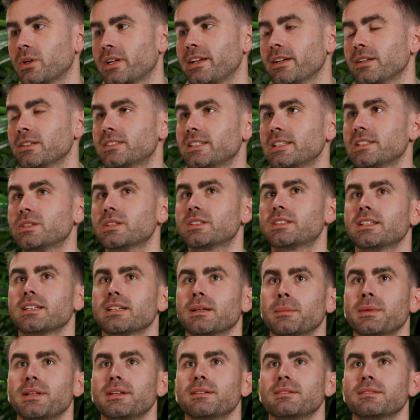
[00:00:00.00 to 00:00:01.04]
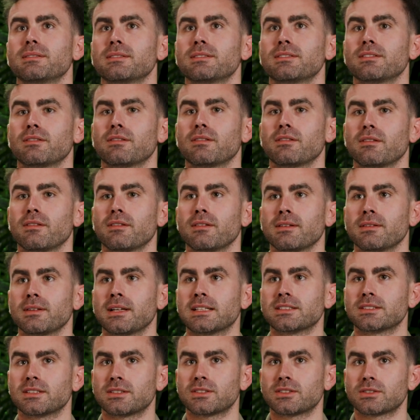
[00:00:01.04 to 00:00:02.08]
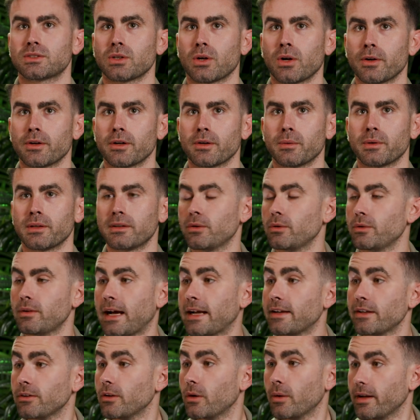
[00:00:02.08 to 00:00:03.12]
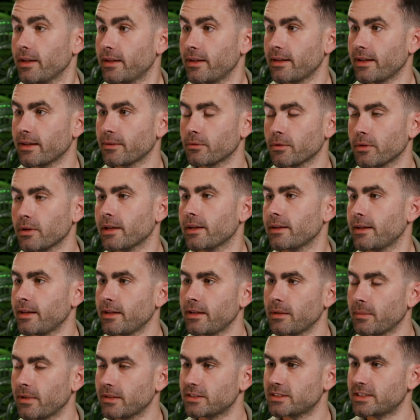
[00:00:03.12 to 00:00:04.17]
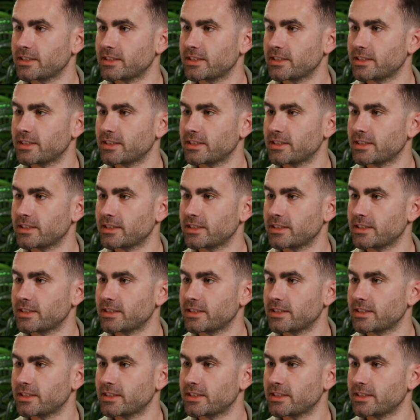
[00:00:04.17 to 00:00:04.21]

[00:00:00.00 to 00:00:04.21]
Well, gear's interesting. I mean, as a starter, I didn't know anything, like really anything about